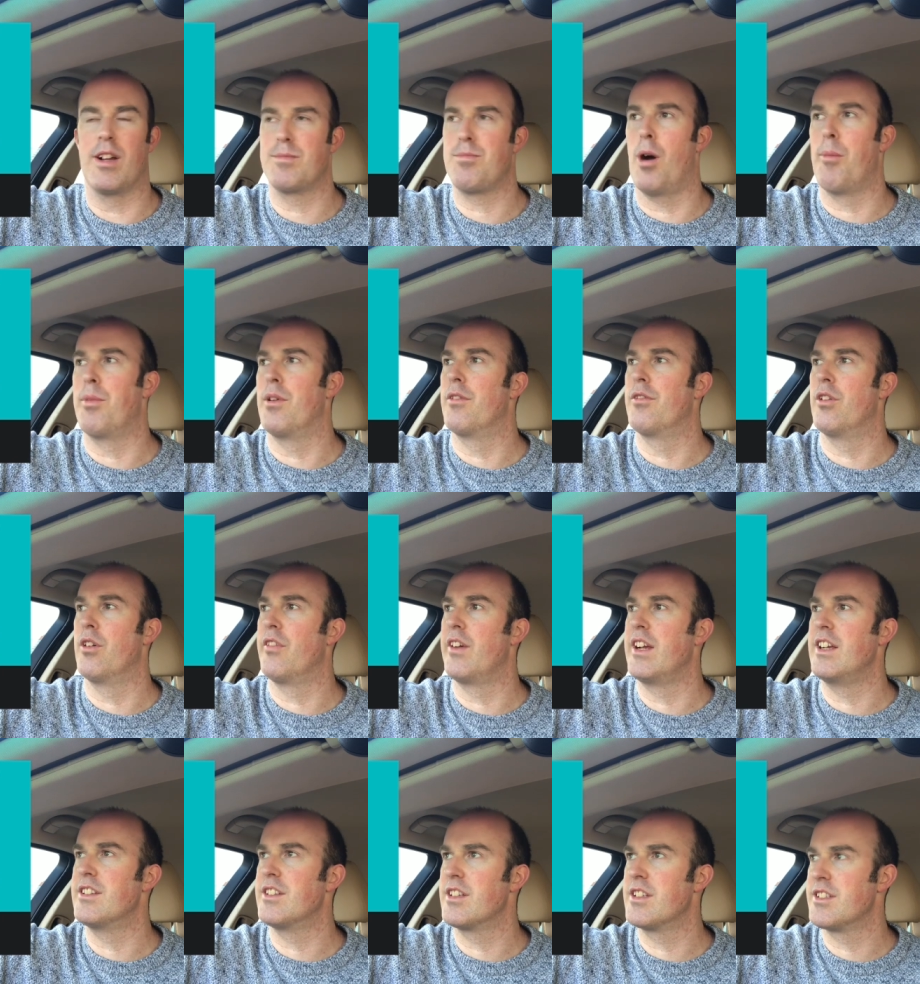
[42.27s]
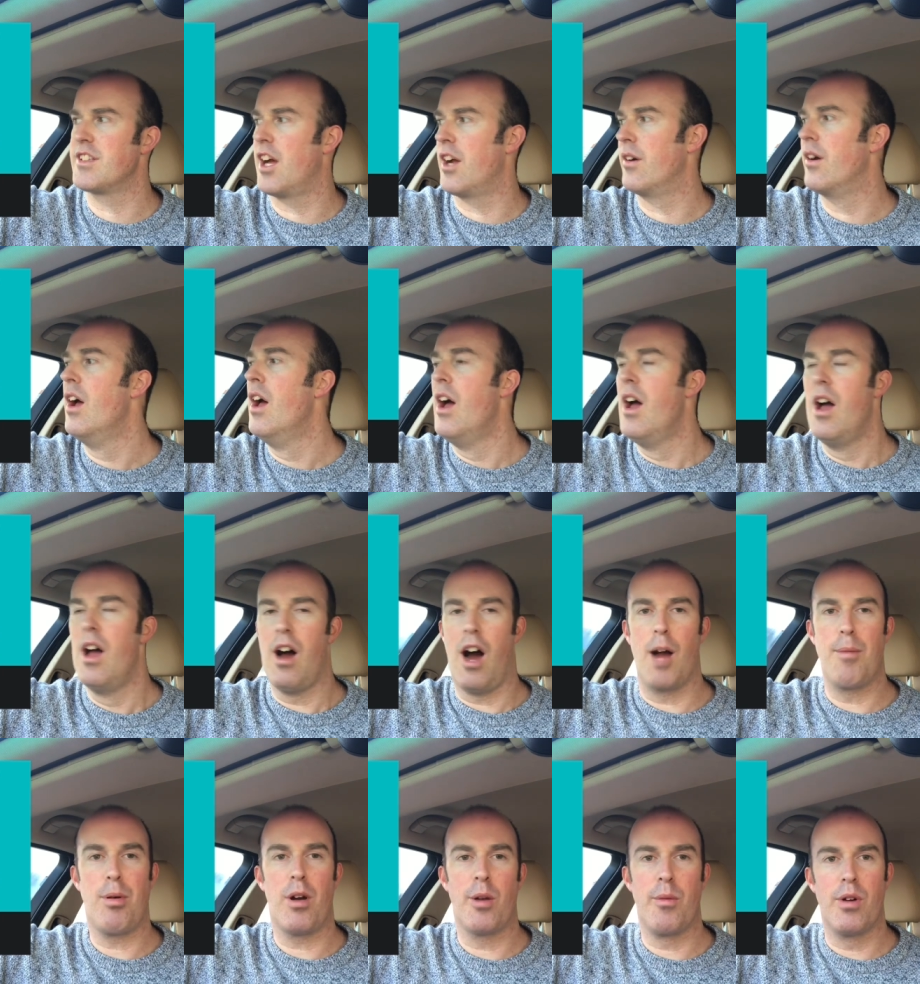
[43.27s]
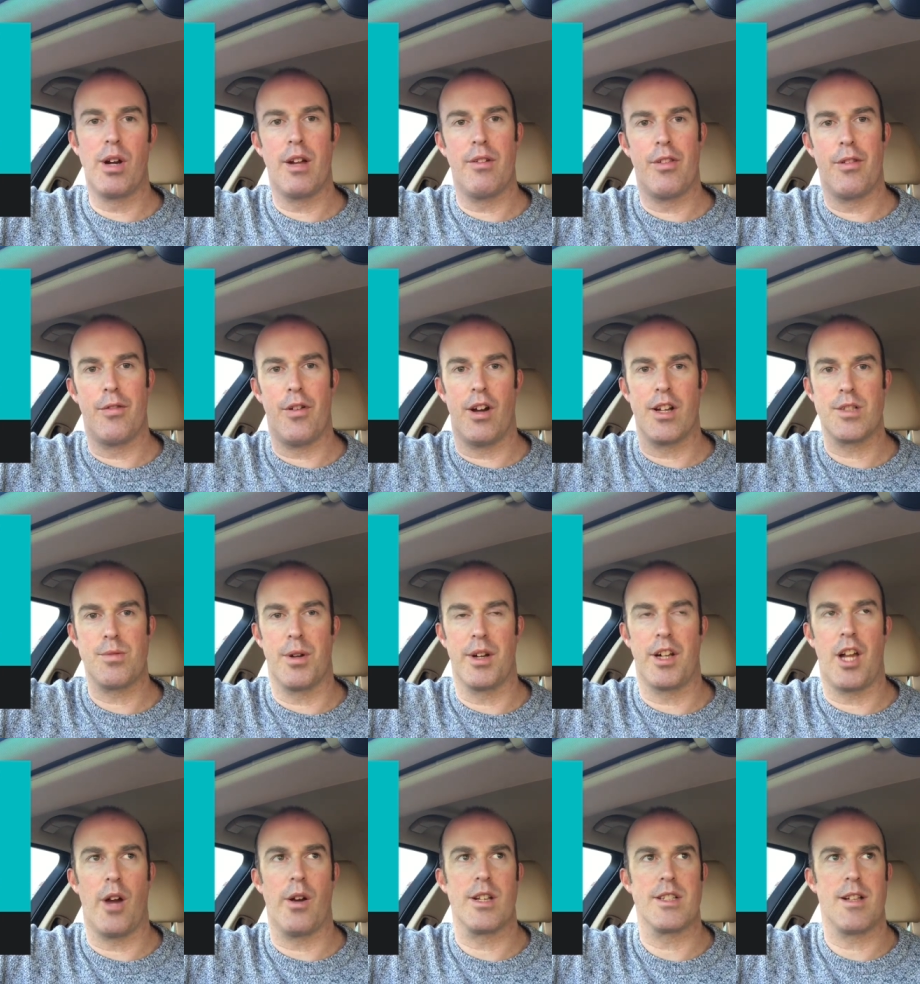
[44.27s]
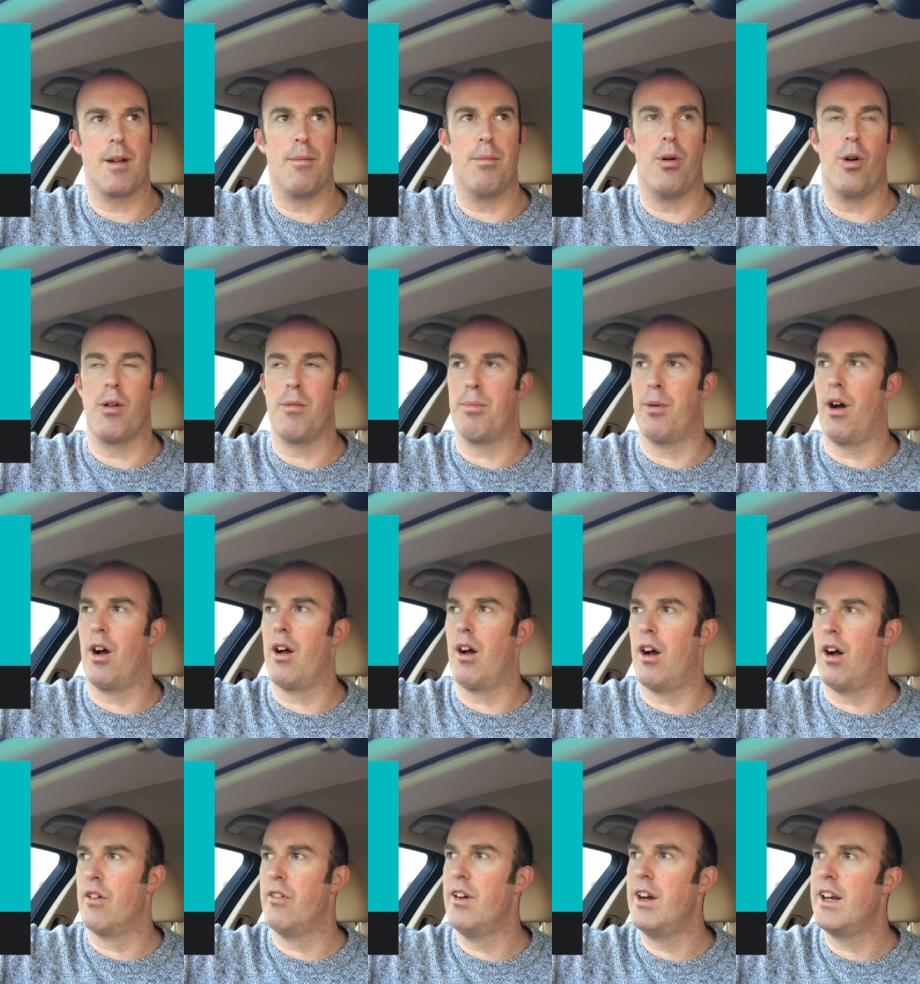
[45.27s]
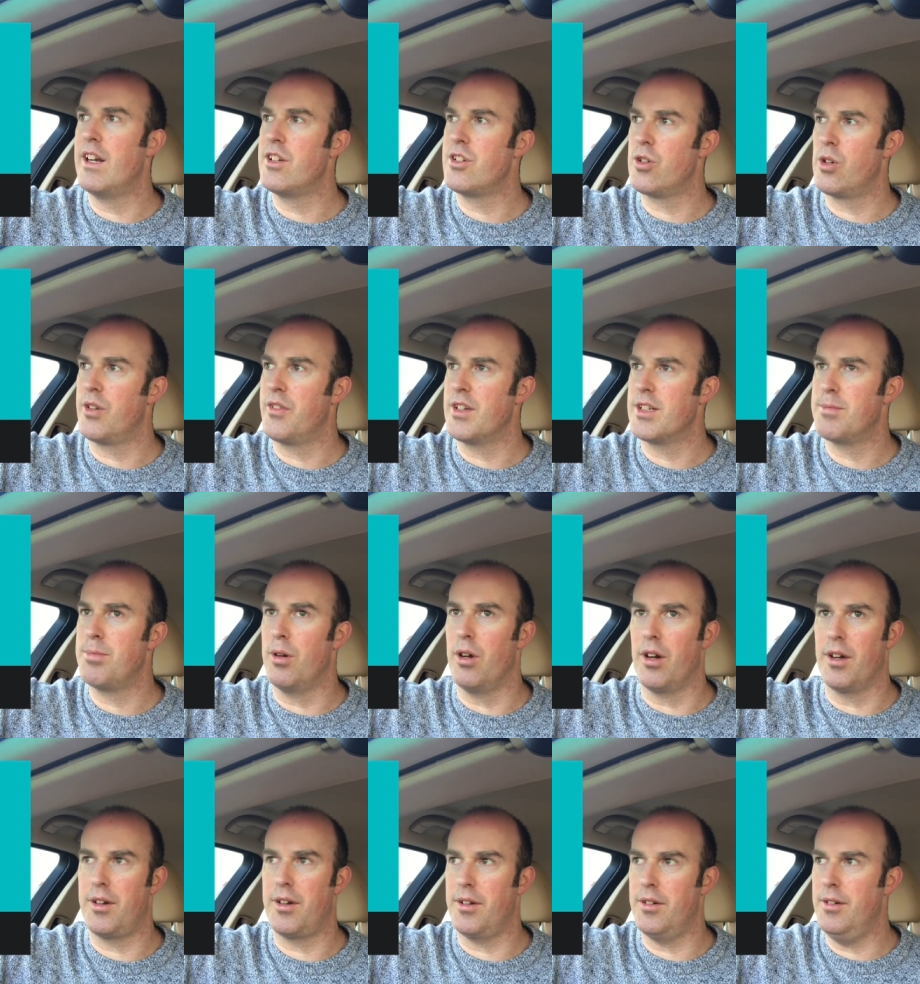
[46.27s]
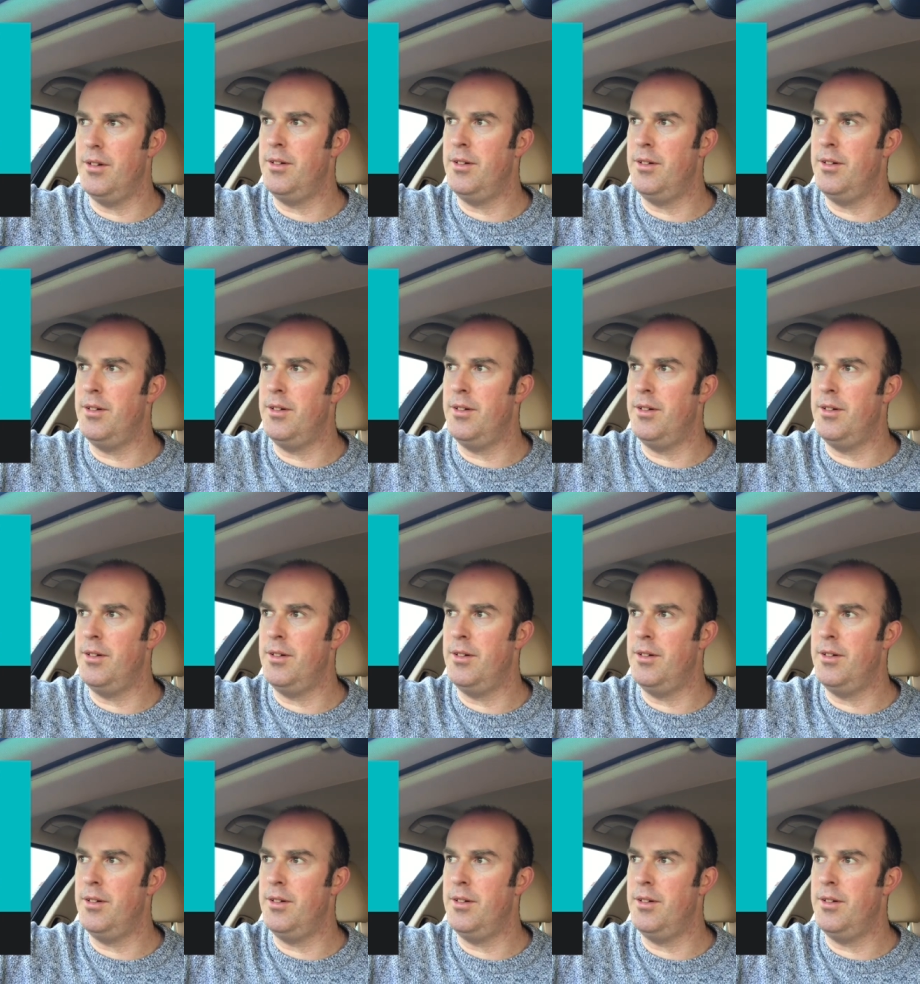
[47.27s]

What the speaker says: It's popular for a reason. So I probably will give the first one a go at some point, but I really enjoyed this book.